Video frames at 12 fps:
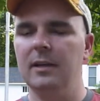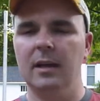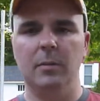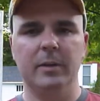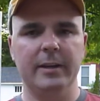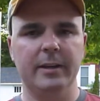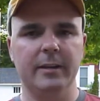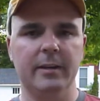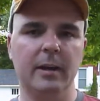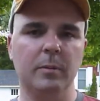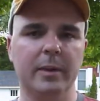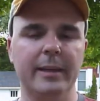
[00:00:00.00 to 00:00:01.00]
I want to hear it.
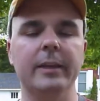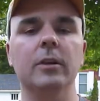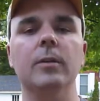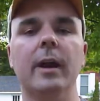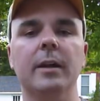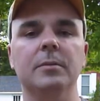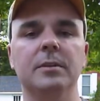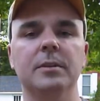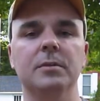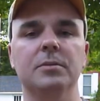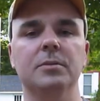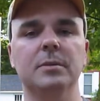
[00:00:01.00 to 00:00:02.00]
I want to interact with
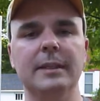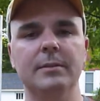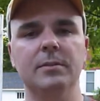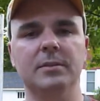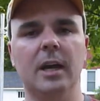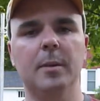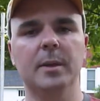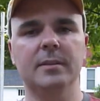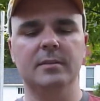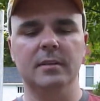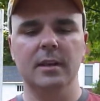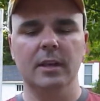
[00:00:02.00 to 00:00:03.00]
you. So leave those
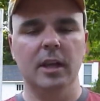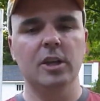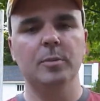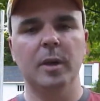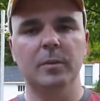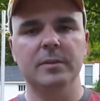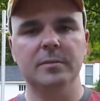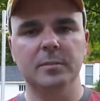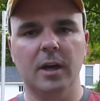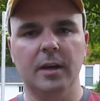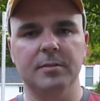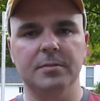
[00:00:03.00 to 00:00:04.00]
comments, and you might win some
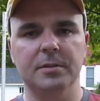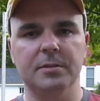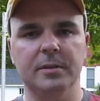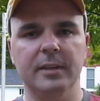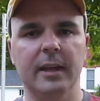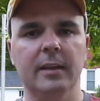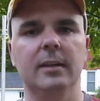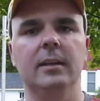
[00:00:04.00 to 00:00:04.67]
coffee for doing that.